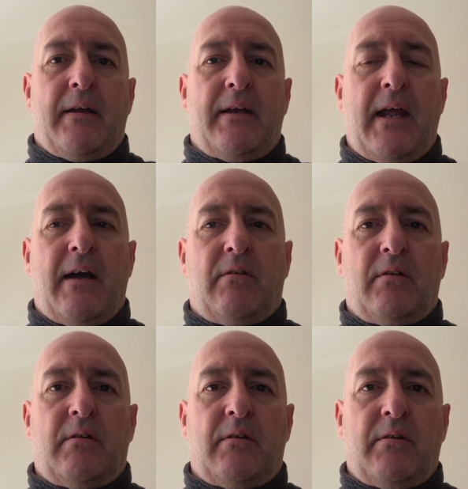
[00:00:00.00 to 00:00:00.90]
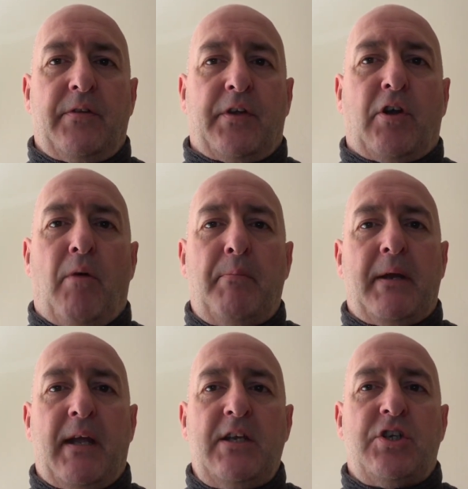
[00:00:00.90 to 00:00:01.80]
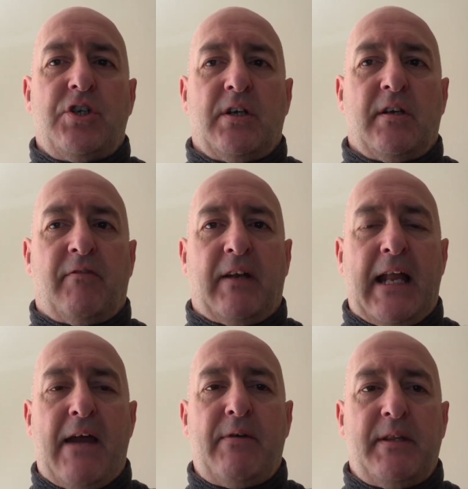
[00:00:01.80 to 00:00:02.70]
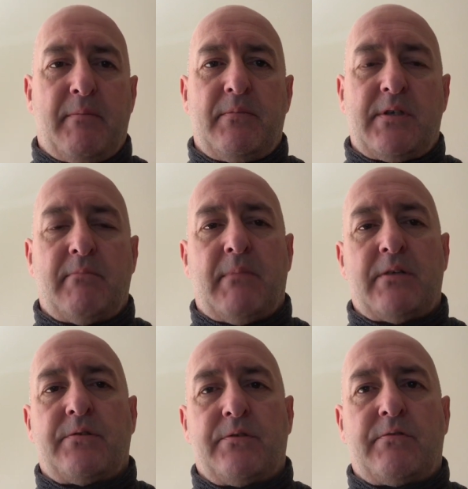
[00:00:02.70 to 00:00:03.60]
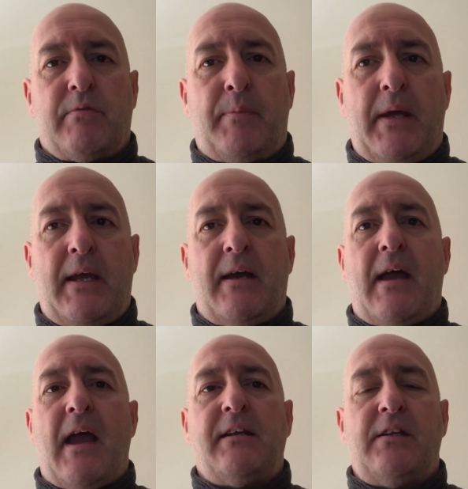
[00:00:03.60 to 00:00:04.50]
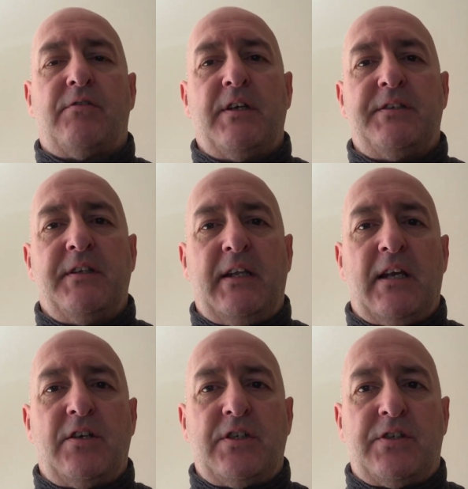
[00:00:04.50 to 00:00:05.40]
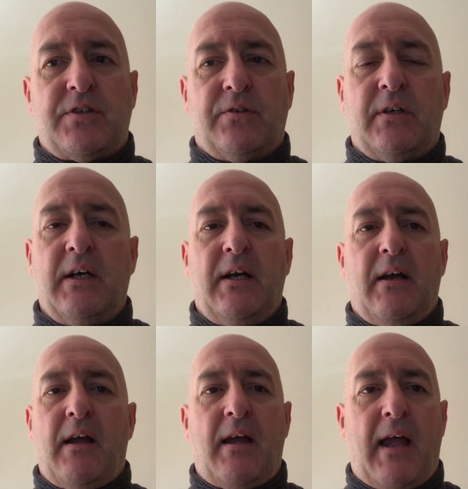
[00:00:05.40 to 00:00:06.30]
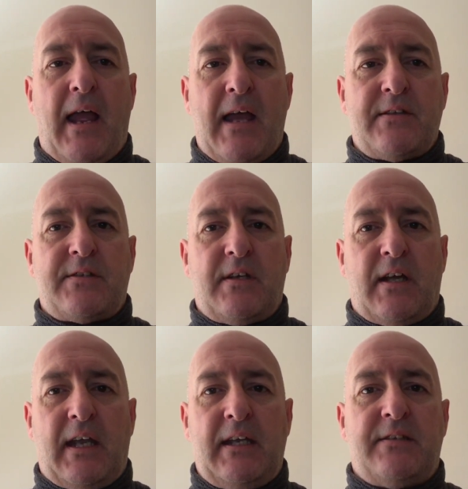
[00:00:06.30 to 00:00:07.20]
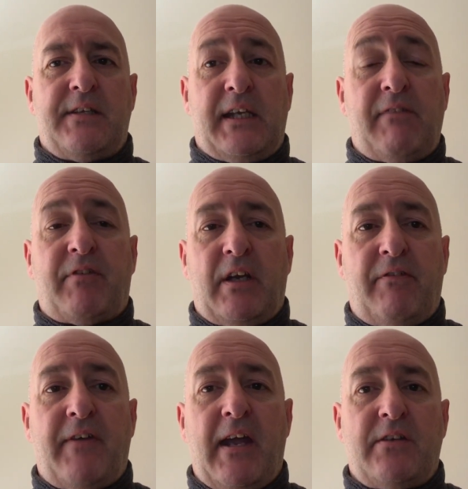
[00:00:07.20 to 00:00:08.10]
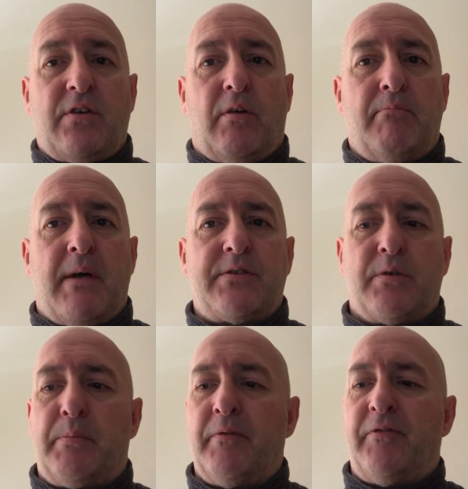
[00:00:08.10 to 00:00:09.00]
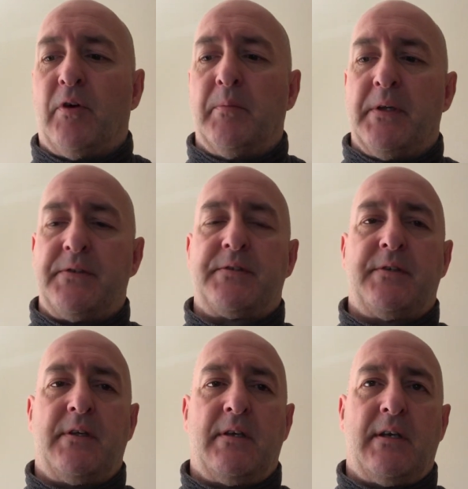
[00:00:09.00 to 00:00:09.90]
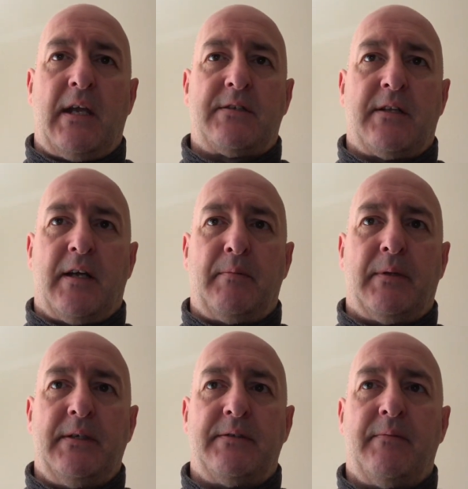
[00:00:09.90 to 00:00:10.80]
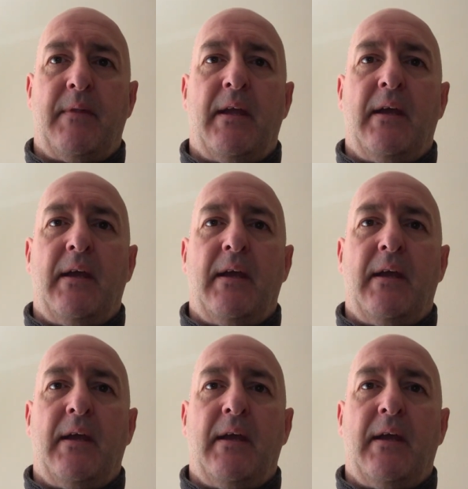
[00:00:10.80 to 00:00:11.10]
Now, the combination of allowing the muscles to repair and increasing the energy store has a significant effect on muscle performance. Next slide, please.